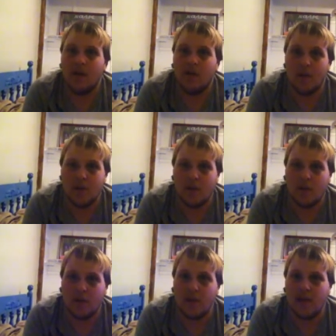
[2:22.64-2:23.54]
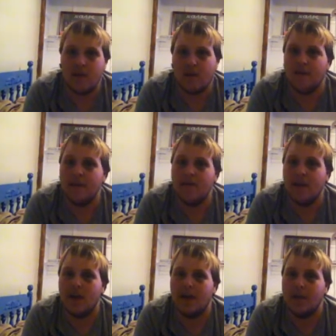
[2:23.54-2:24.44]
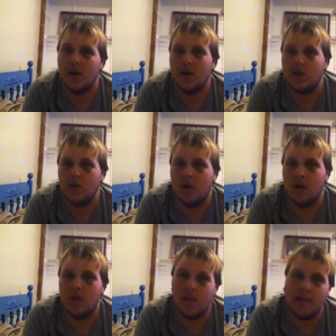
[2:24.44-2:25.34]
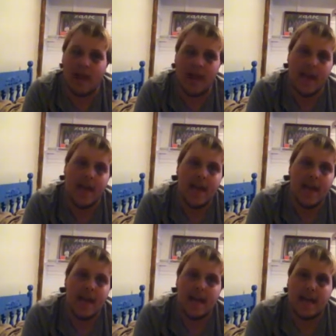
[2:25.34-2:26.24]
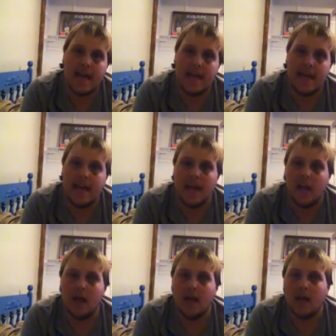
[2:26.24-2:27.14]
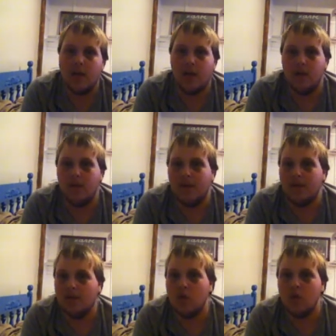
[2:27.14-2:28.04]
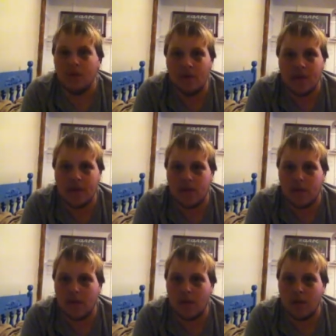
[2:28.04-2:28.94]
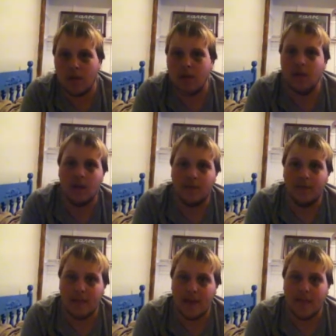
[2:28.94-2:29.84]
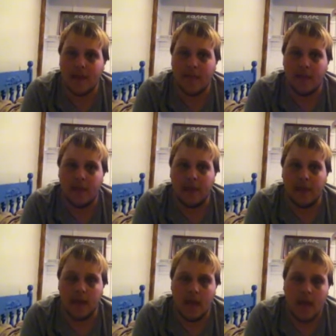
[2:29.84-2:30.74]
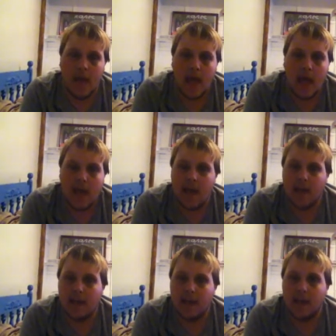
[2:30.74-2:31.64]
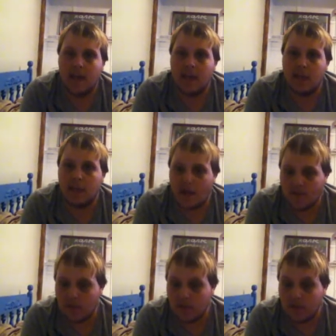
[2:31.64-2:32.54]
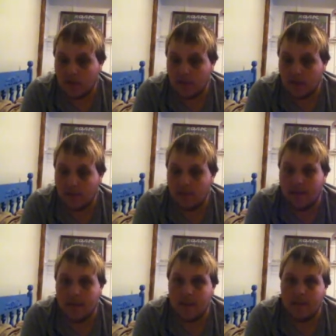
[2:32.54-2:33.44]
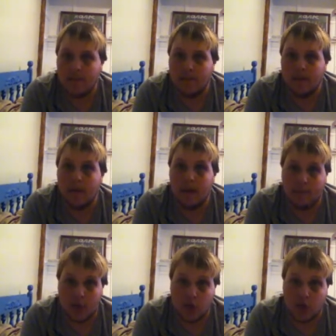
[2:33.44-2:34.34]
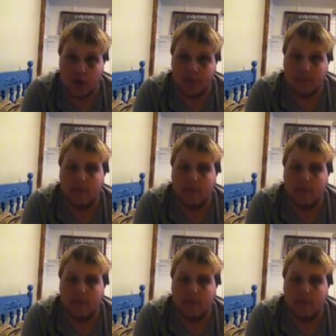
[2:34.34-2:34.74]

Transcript: criminal, so he tells mom to keep checking America's Most Wanted. So one day, he uh, he also there's two bullies in school, you know that type of thing, and uh, he discovers the uh, him uh, Munchie